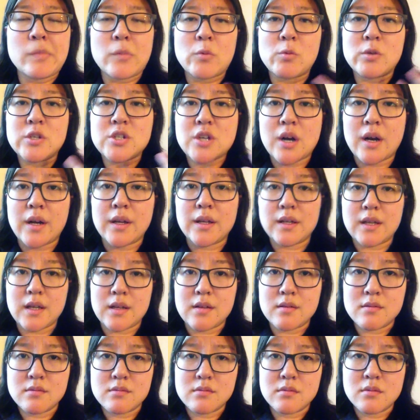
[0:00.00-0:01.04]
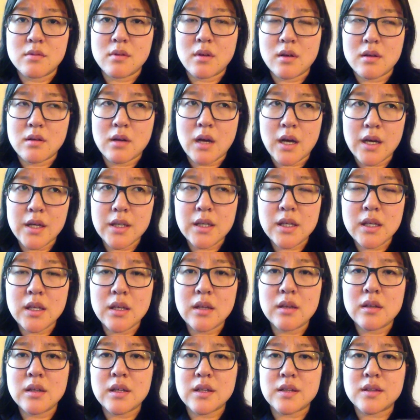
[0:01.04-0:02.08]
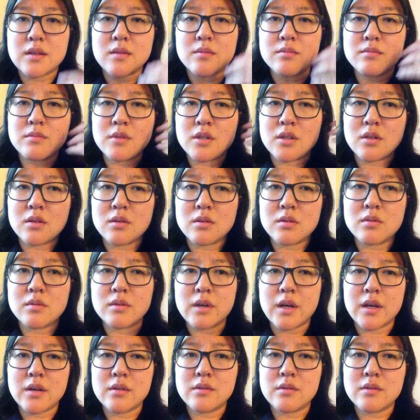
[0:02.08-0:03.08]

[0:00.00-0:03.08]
We try and get hiking, get them, you know,